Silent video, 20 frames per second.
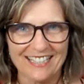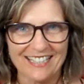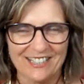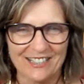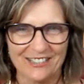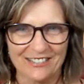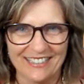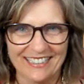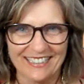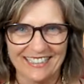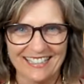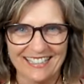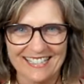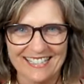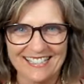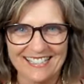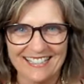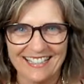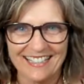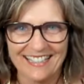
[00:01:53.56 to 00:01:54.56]
terrified doing
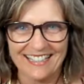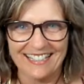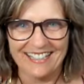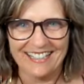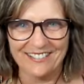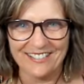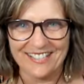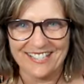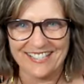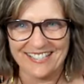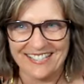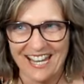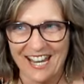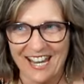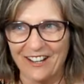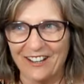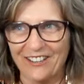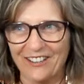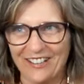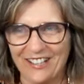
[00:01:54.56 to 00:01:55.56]
this. Like, it was
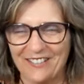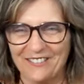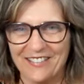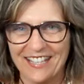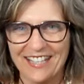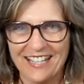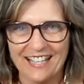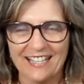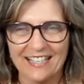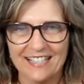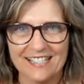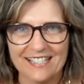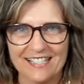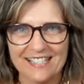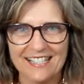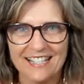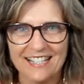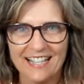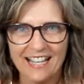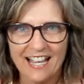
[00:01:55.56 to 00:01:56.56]
scary because